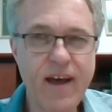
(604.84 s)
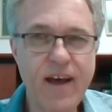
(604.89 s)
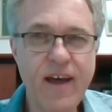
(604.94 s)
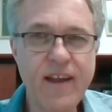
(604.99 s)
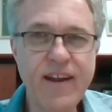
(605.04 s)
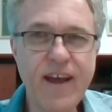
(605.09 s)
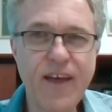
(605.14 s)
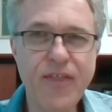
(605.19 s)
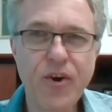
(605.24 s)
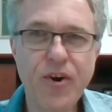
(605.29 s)

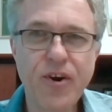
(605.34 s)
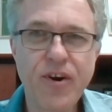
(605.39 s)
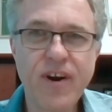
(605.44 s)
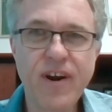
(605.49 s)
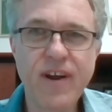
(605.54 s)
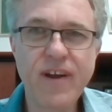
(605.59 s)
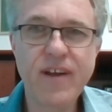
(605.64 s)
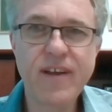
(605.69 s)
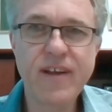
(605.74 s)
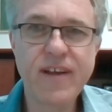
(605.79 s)

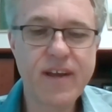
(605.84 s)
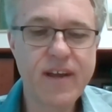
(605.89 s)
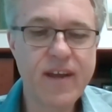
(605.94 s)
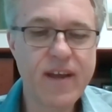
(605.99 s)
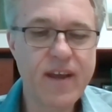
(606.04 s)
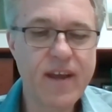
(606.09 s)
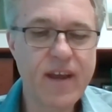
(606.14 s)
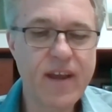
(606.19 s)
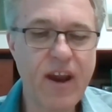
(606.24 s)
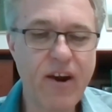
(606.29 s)
Another
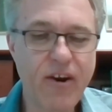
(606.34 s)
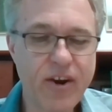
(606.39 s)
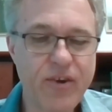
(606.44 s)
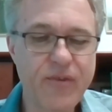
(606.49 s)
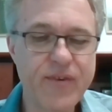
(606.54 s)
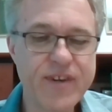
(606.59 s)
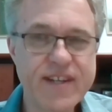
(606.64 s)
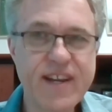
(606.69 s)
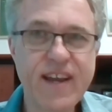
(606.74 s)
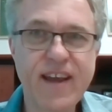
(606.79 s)

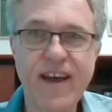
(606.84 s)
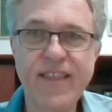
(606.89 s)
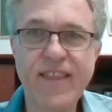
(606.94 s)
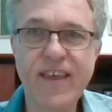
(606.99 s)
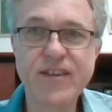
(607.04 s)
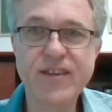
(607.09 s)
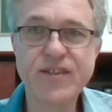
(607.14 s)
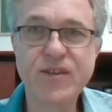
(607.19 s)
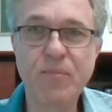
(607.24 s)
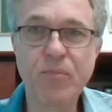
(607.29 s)
characteristic I
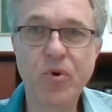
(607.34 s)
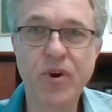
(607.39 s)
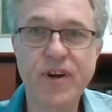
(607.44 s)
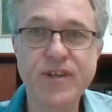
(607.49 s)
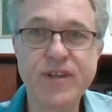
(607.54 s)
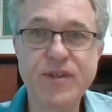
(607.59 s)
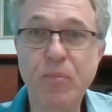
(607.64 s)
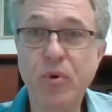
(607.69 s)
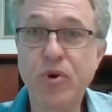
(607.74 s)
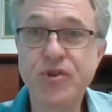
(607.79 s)
think is
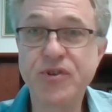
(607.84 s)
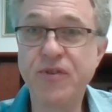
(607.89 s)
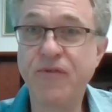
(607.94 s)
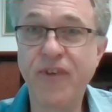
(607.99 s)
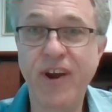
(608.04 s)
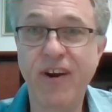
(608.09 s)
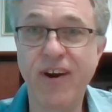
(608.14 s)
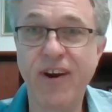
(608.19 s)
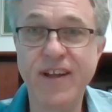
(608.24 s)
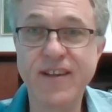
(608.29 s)
important is
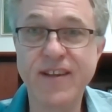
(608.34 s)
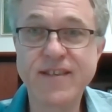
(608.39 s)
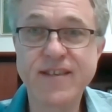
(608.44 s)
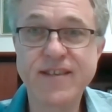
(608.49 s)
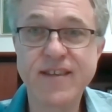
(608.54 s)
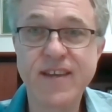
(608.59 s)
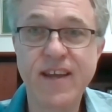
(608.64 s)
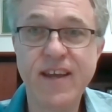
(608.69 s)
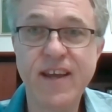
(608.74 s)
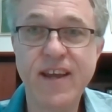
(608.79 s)

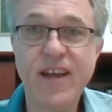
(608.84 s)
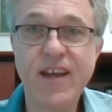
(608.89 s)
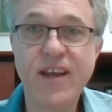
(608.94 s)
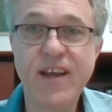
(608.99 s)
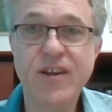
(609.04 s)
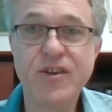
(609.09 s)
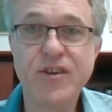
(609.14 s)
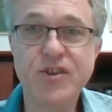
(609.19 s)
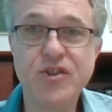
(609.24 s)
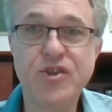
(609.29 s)
perseverance.
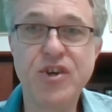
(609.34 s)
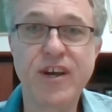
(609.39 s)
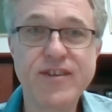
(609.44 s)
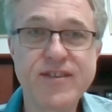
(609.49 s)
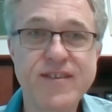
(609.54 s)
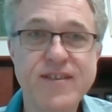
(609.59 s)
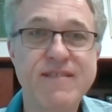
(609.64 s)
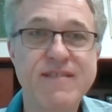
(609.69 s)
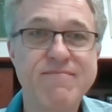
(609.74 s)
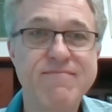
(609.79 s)

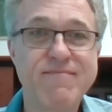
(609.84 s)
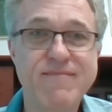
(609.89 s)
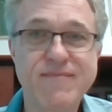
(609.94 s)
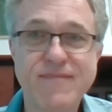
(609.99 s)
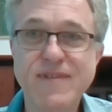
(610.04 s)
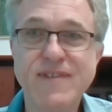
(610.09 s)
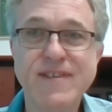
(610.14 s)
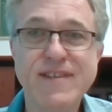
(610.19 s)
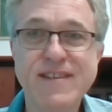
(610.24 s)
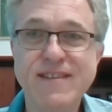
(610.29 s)
Just
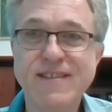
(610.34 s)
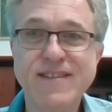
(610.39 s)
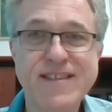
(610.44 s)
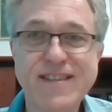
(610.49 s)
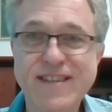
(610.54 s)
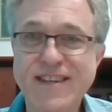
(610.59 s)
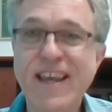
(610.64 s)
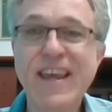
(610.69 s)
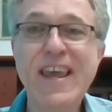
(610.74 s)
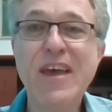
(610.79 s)

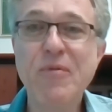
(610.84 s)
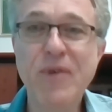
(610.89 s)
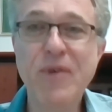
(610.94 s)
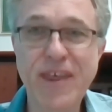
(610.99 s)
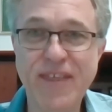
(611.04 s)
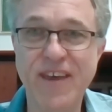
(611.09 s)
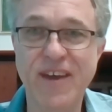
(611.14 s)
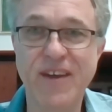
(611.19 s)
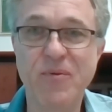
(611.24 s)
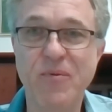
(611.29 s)
sticking
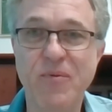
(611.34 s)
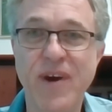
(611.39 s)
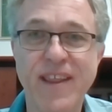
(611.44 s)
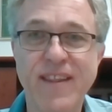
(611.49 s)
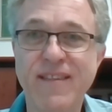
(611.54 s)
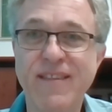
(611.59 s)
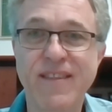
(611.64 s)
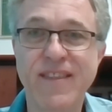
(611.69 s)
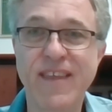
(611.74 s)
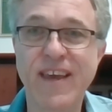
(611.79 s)
with it
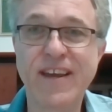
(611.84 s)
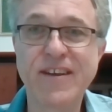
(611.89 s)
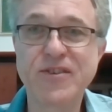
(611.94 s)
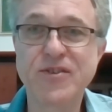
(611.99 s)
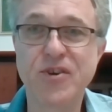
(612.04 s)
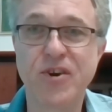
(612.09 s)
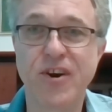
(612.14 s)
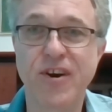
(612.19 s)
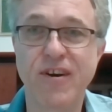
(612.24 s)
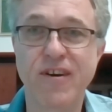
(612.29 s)
when
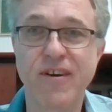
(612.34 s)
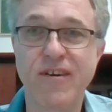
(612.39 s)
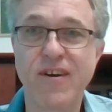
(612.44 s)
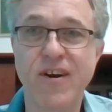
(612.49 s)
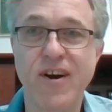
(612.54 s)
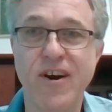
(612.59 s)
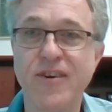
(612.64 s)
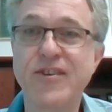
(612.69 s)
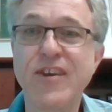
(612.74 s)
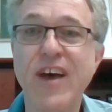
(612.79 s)
things
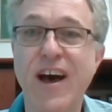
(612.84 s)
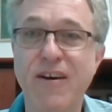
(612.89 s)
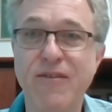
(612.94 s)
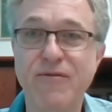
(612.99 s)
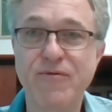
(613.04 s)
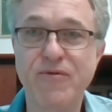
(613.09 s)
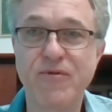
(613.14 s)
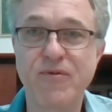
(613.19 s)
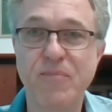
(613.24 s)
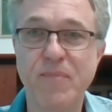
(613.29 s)
are
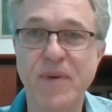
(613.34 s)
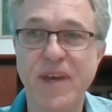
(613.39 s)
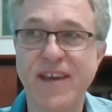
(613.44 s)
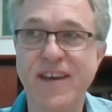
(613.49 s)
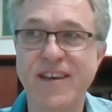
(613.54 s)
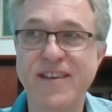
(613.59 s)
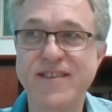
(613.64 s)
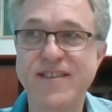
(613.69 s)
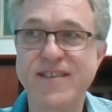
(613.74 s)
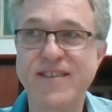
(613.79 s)
tough,
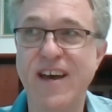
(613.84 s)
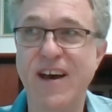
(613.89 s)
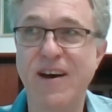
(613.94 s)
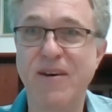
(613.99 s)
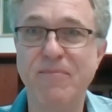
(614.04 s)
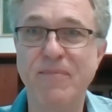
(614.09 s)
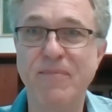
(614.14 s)
because